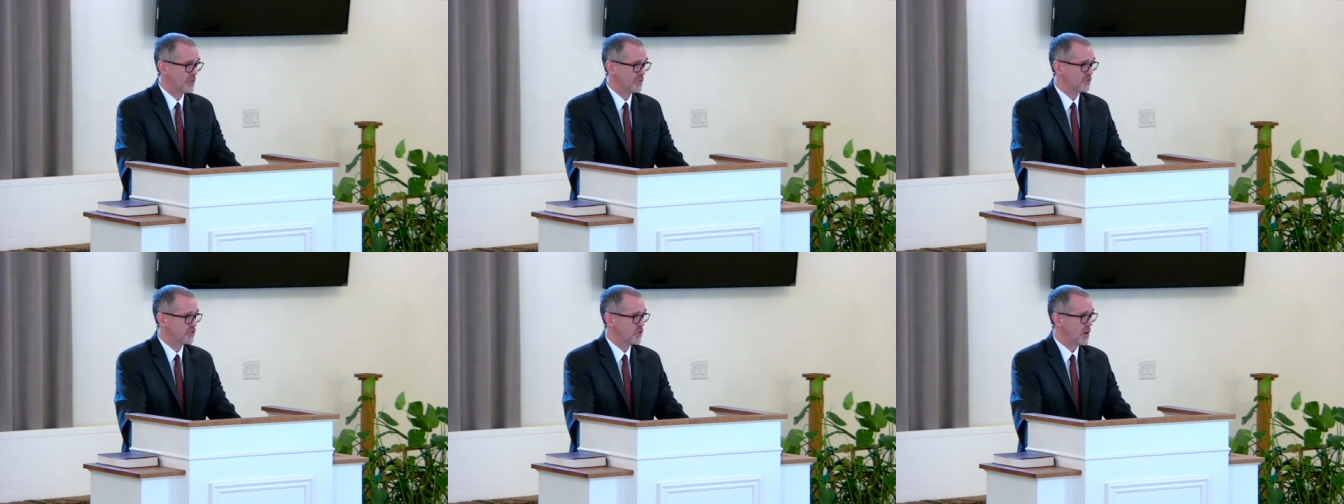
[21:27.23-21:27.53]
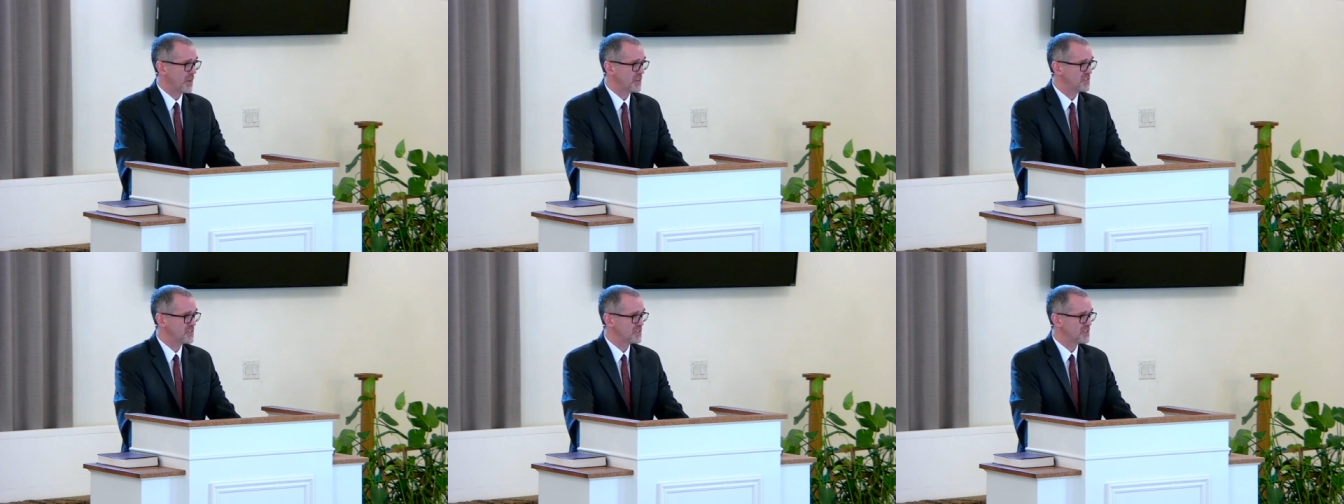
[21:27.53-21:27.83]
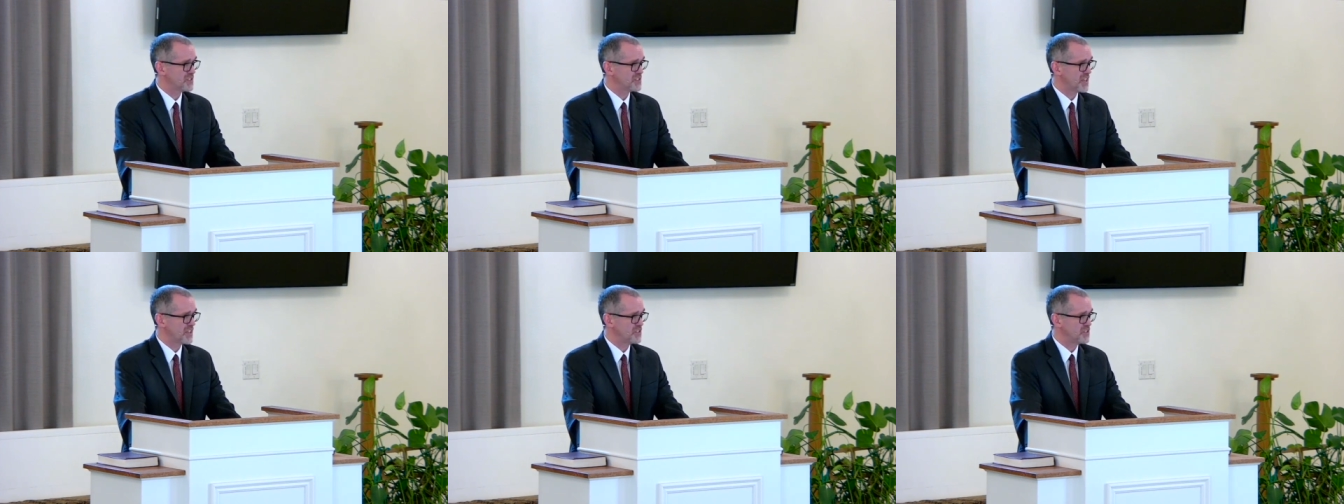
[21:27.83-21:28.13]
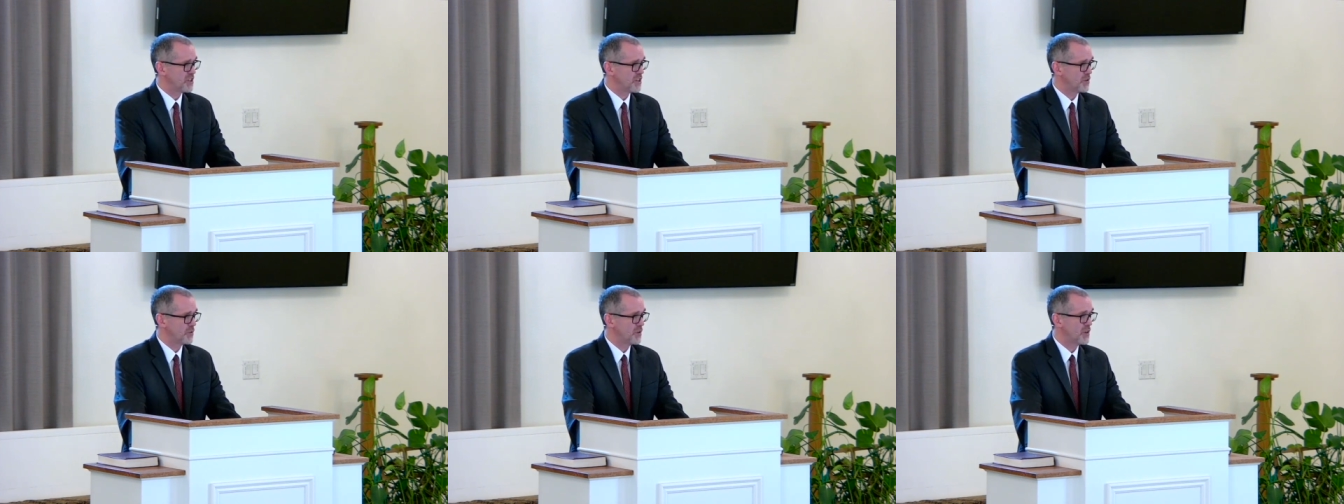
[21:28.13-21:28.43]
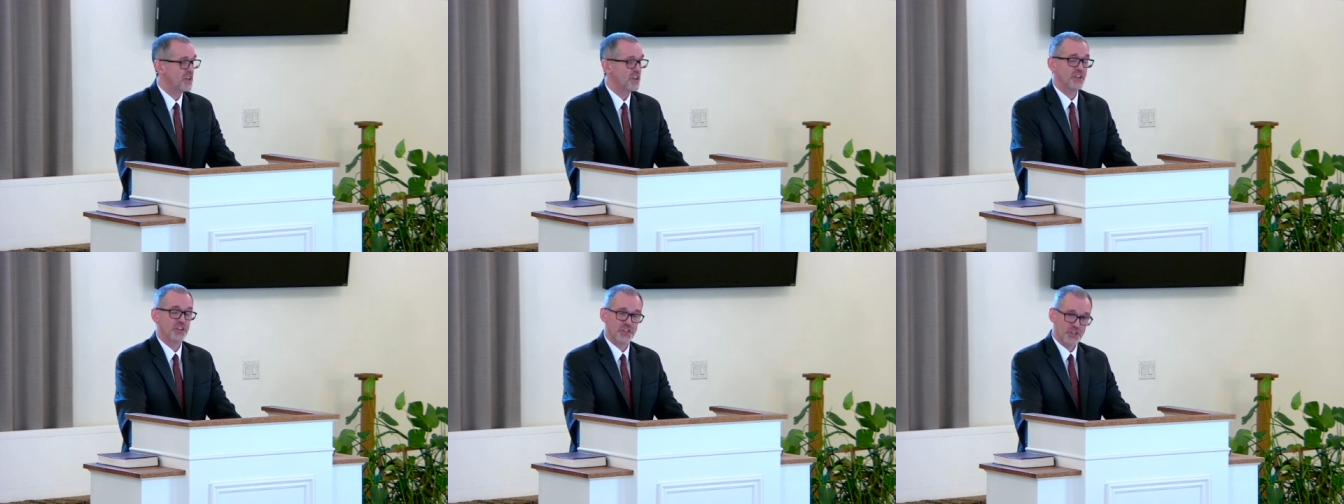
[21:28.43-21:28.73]
of Christ is in you.
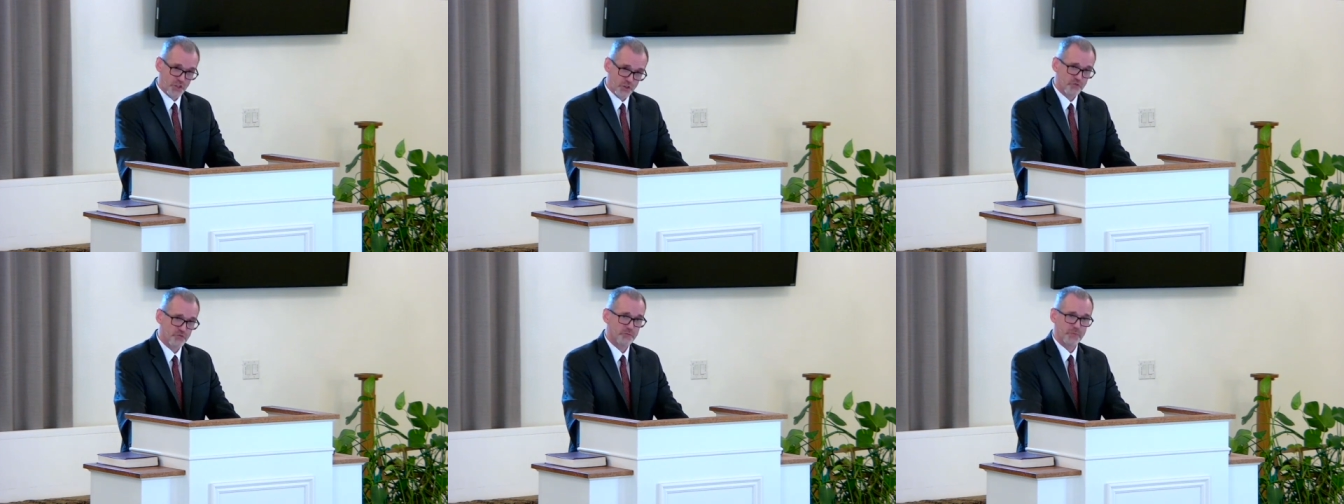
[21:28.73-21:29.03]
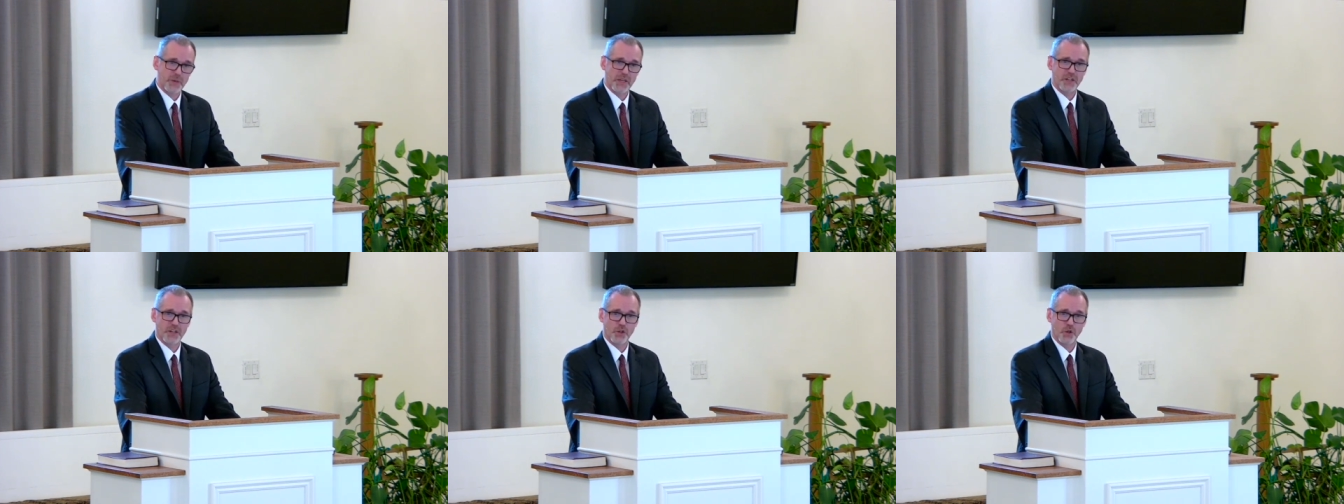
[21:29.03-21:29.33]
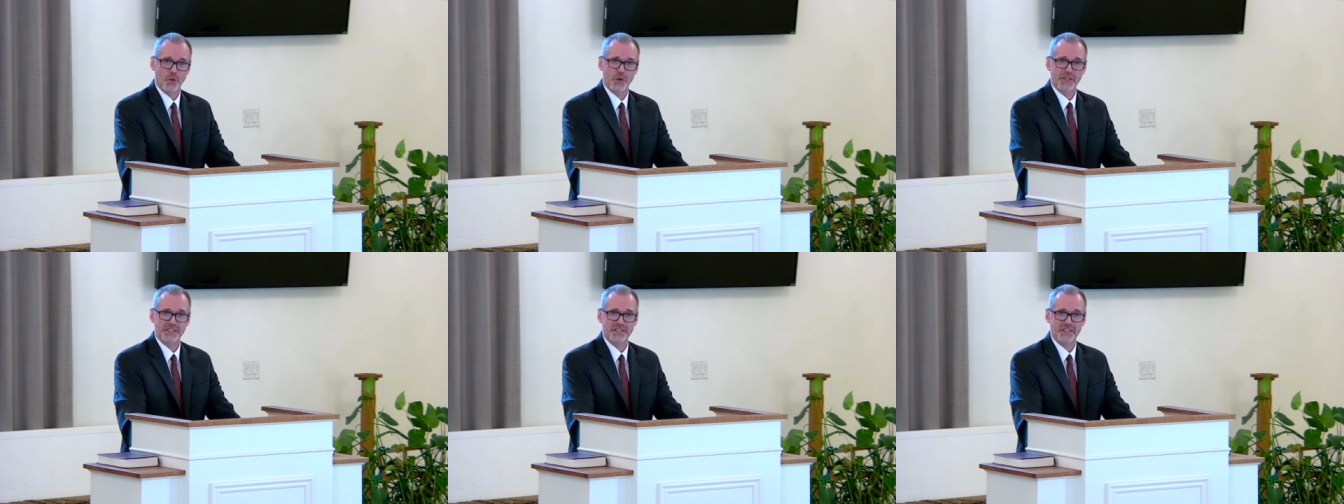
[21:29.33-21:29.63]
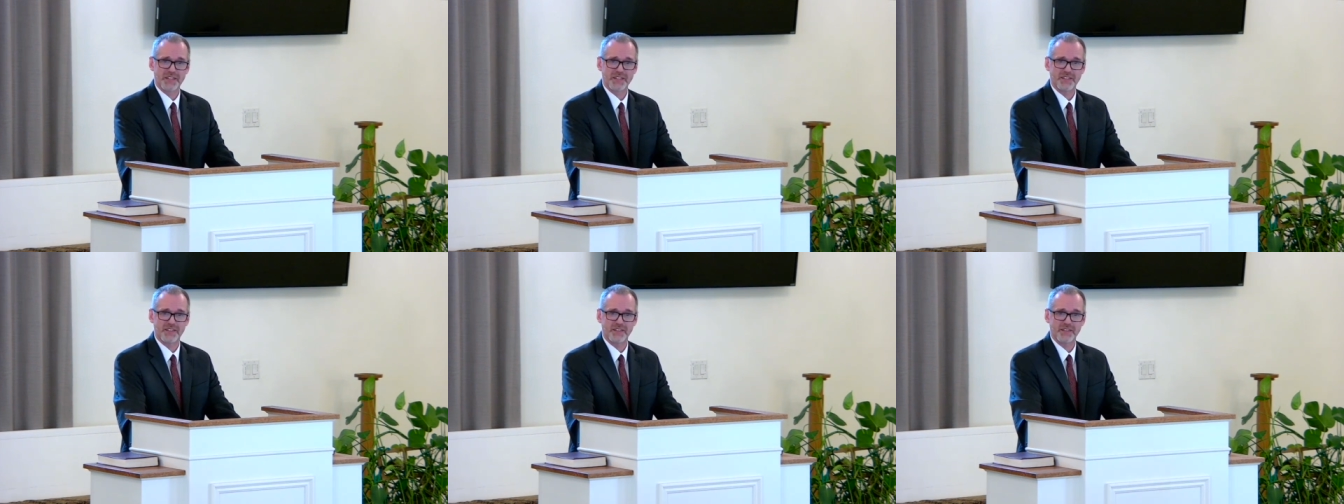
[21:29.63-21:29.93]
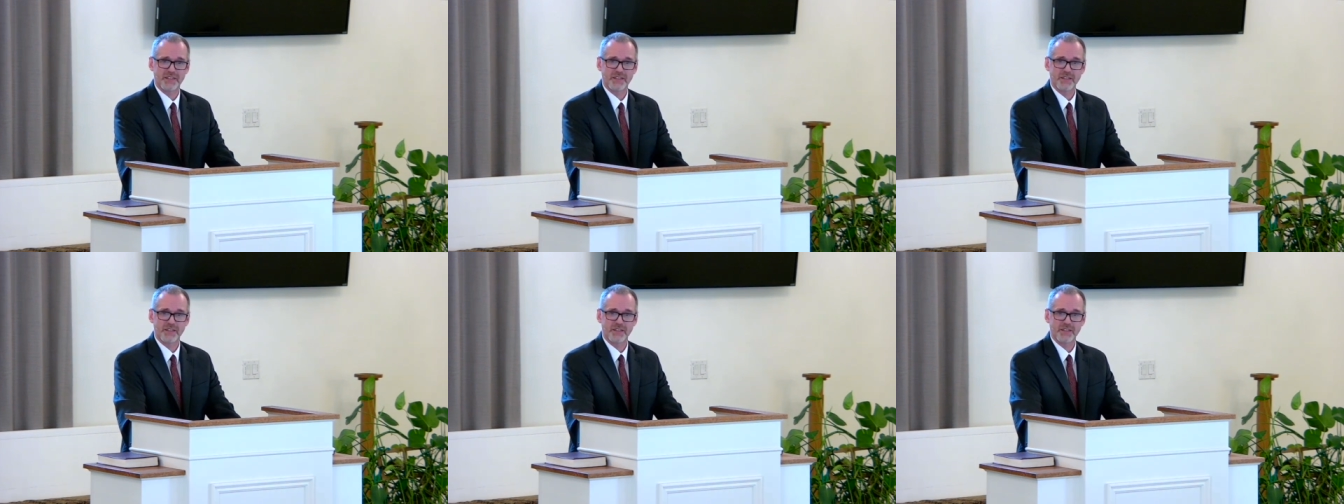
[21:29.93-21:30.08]
You've been anointed.